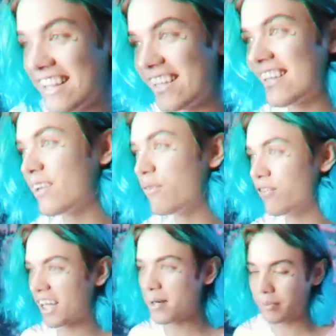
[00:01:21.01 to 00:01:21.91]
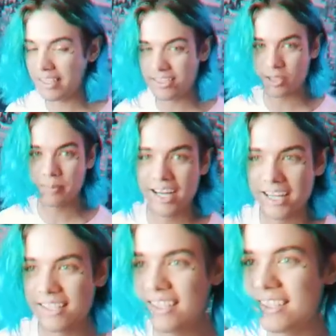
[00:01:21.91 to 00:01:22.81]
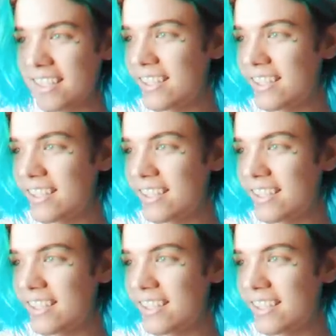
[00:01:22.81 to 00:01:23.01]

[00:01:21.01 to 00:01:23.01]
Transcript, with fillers: And then he fucking played so many I Ds,